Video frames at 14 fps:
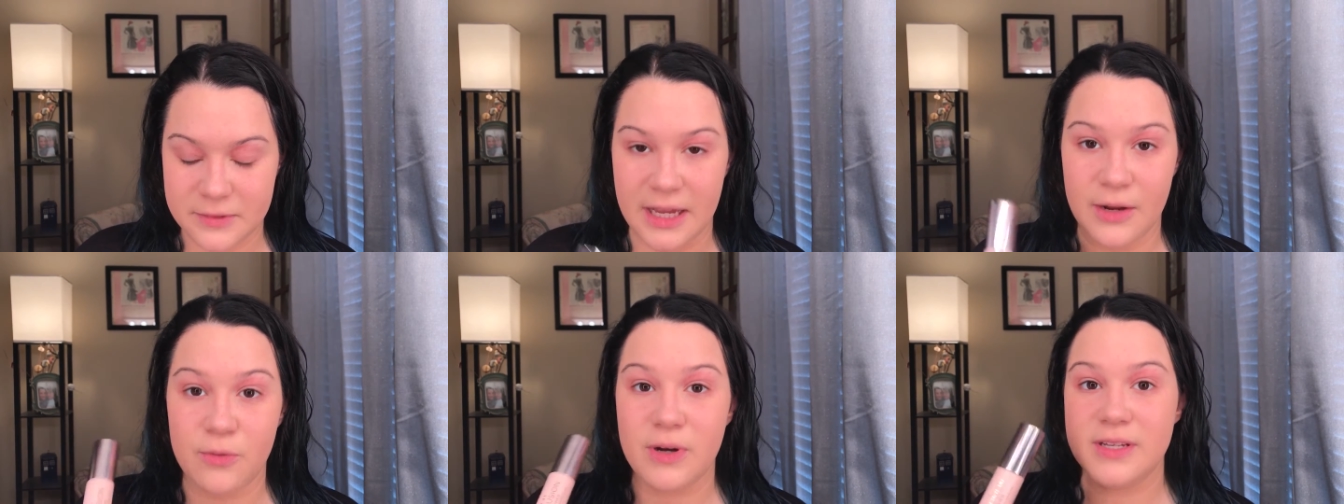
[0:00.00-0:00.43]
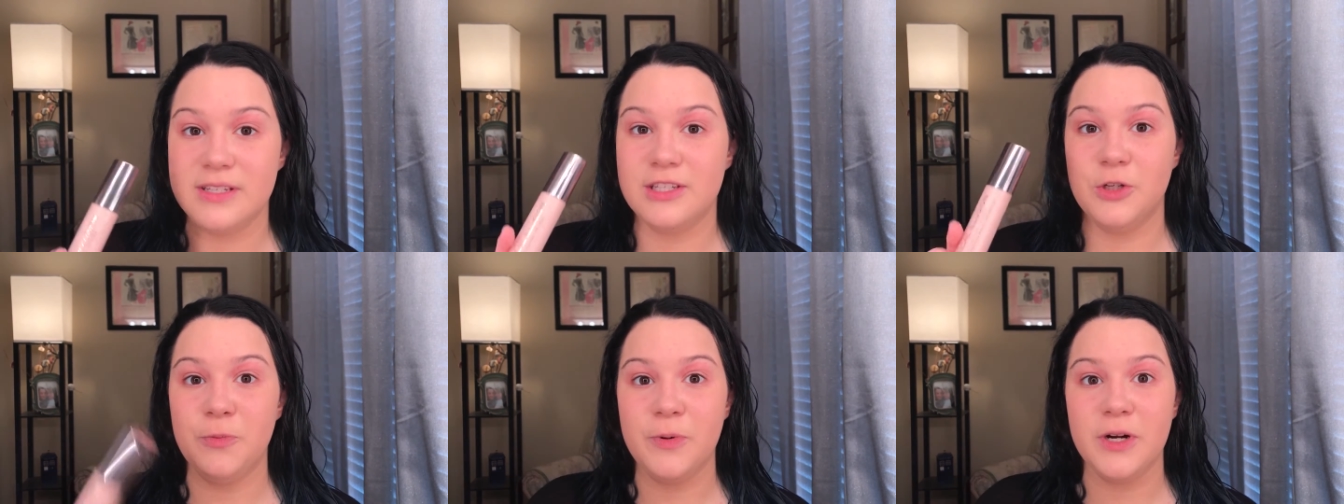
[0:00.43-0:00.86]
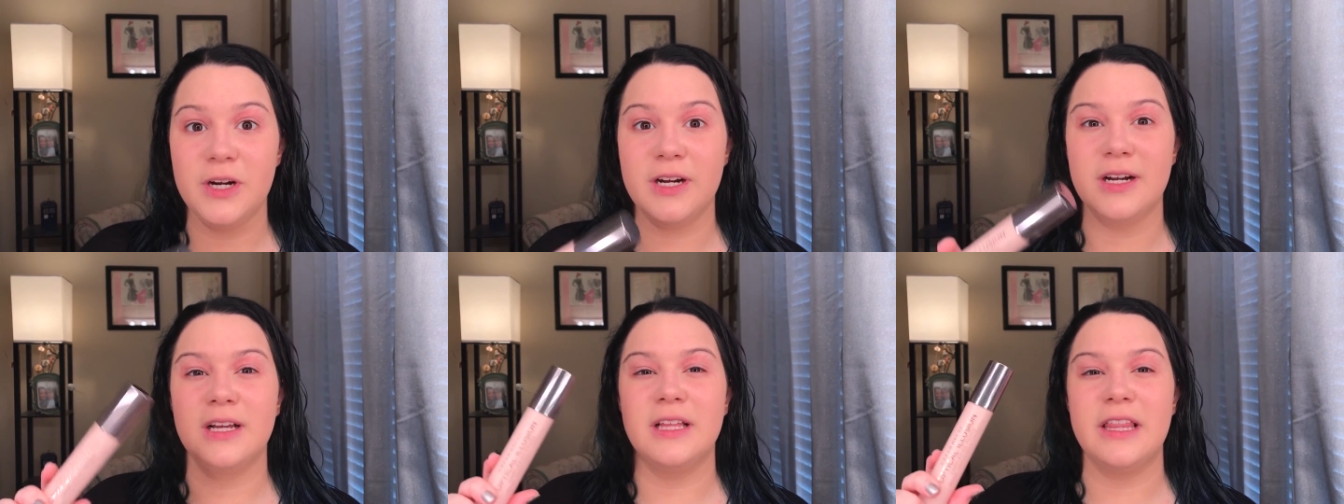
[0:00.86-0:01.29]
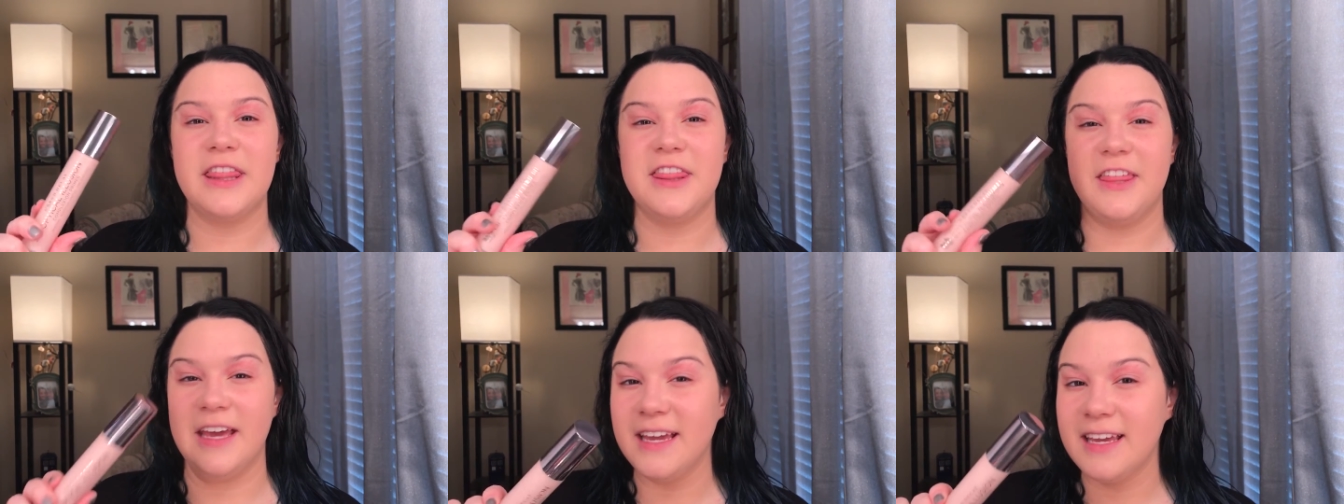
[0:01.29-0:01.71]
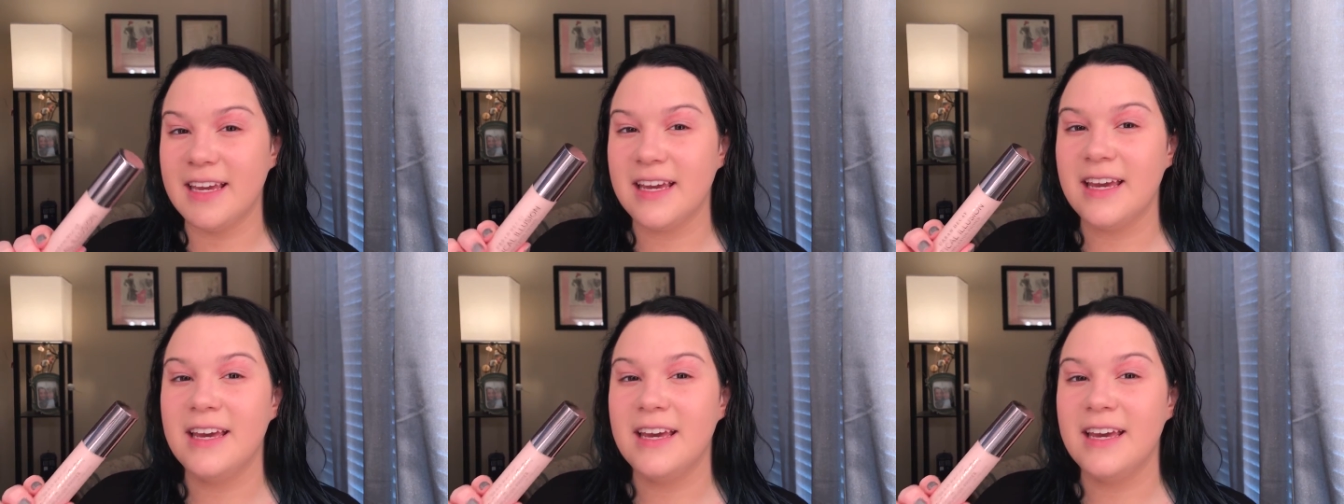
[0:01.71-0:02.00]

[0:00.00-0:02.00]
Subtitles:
It was super thick,